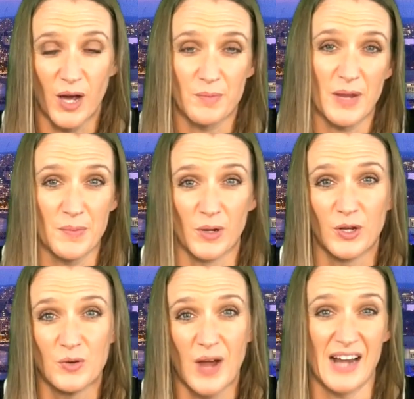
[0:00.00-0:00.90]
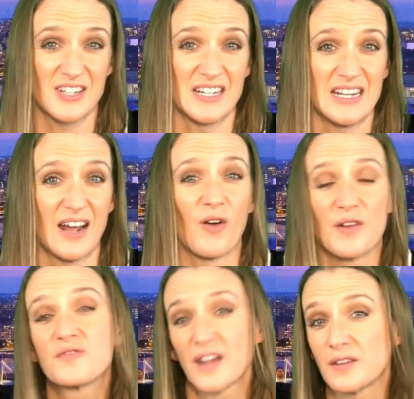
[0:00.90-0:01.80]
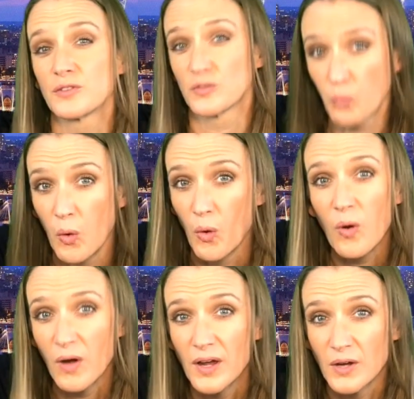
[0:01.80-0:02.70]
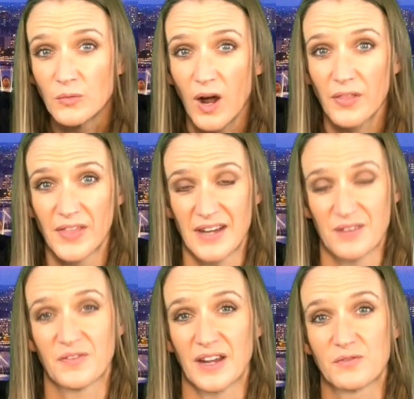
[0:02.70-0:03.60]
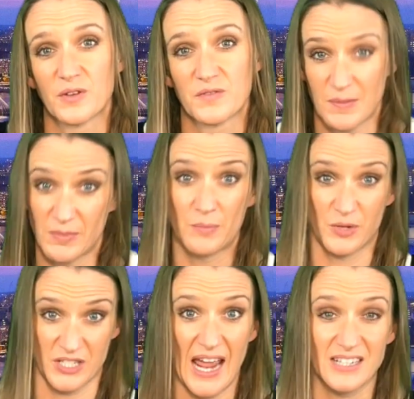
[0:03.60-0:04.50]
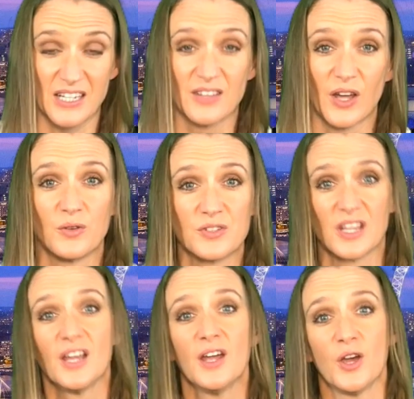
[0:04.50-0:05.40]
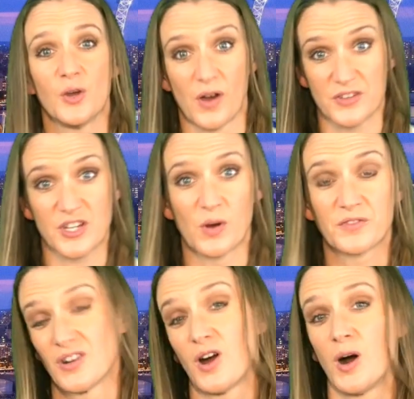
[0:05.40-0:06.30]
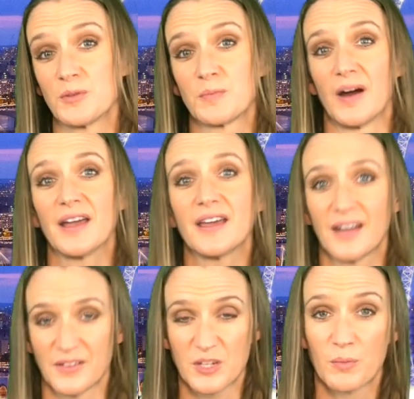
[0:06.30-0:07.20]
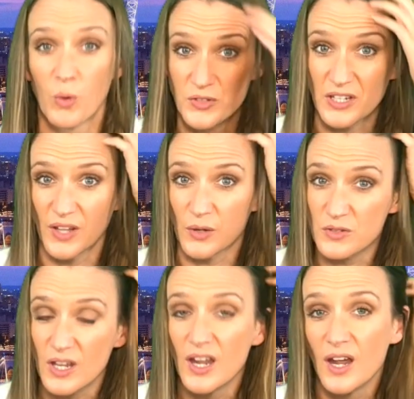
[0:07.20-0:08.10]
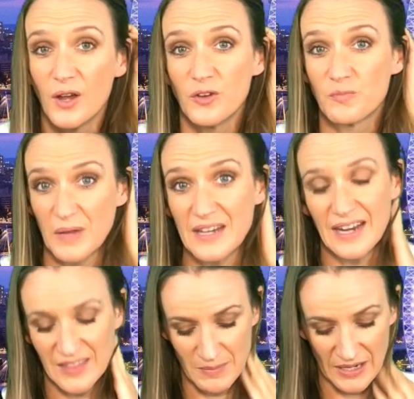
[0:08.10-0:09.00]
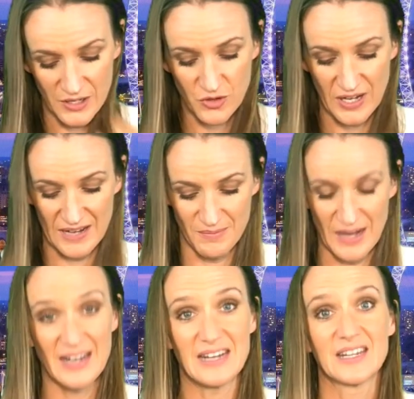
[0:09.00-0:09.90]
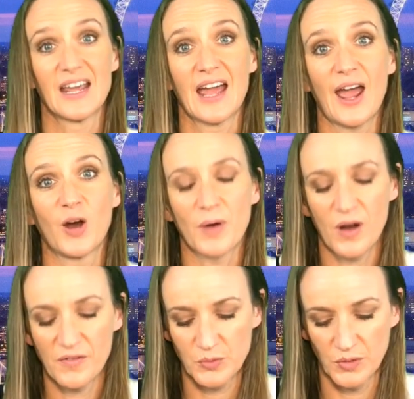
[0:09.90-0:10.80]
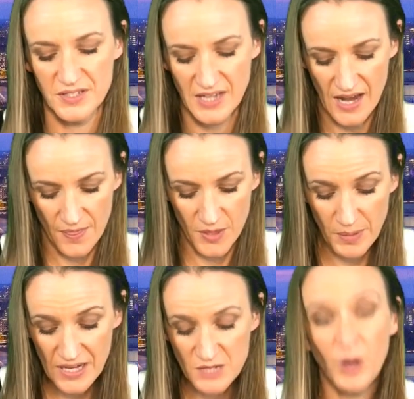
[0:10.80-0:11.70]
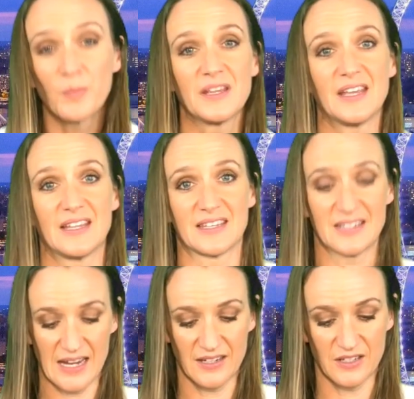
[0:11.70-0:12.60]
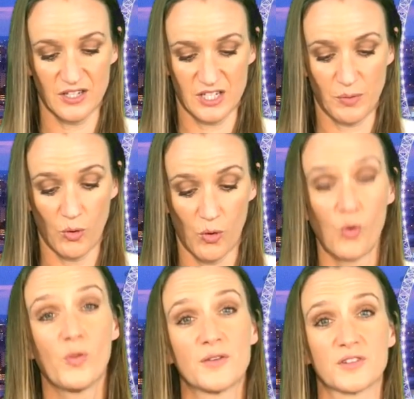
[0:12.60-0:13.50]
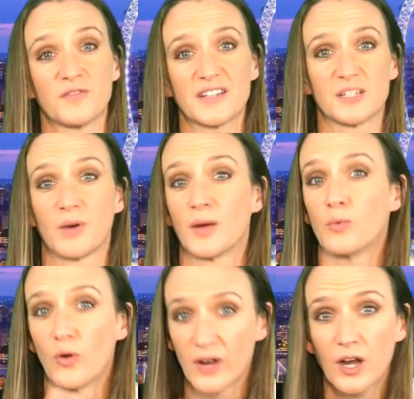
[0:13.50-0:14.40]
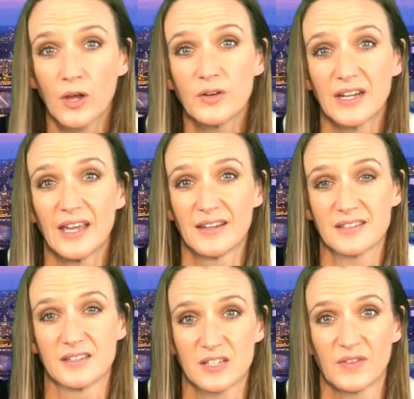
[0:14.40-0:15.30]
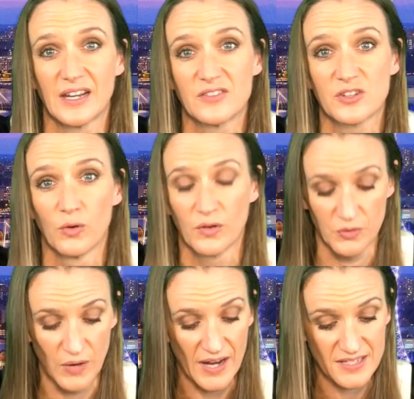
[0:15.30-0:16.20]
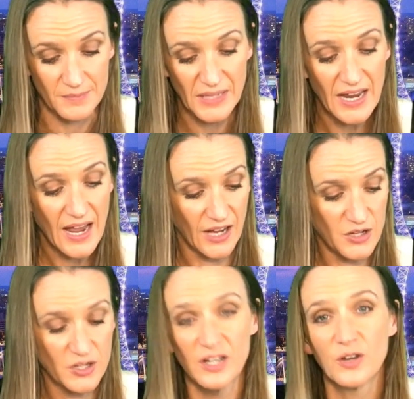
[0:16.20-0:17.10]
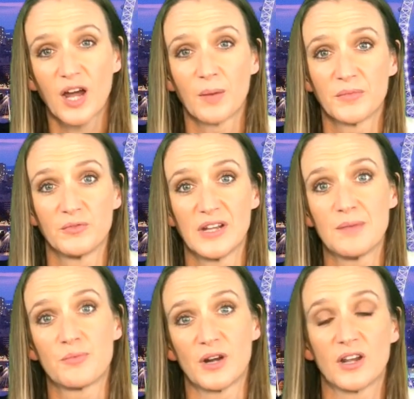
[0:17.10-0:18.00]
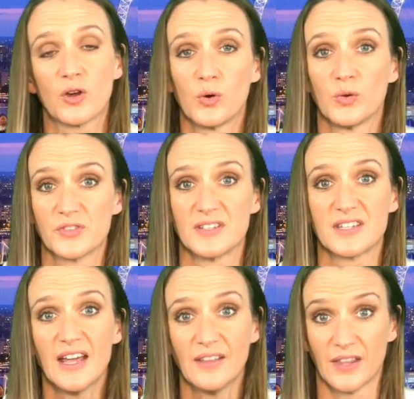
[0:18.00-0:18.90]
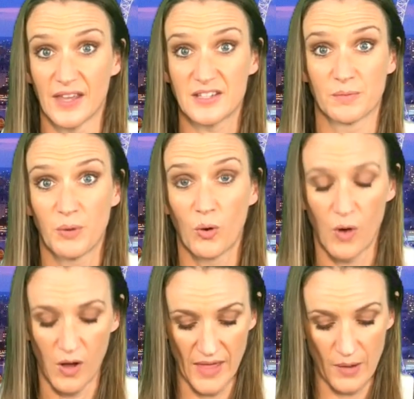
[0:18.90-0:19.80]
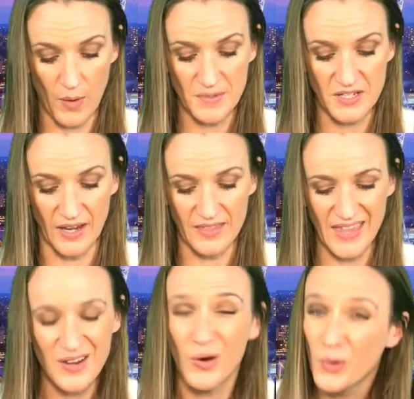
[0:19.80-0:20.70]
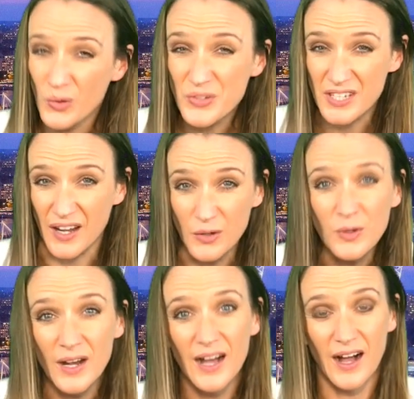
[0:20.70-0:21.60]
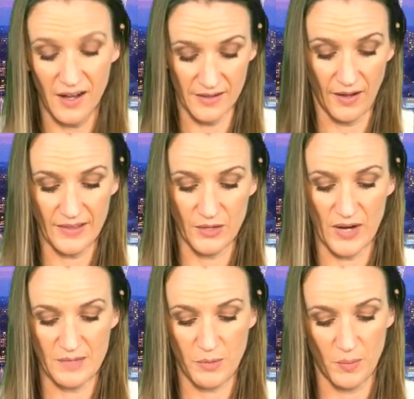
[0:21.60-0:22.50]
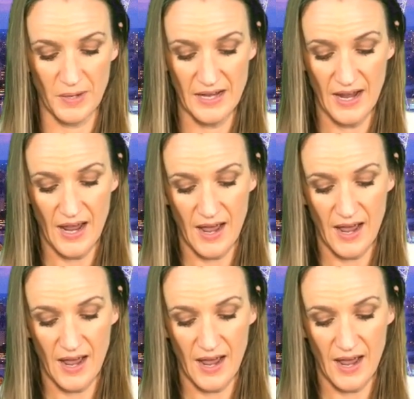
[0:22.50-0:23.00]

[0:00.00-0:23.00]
by people who actually are in favour of war rather than in favour of simply protecting those who are so often harmed by it and supporting those who've been in the military and may need help afterwards. The Peace Poppy is intended to support all those affected by war, including innocent civilians and all of the rest. And you can look up the really brilliant causes that they support on their website. They also, unlike the Red Poppy,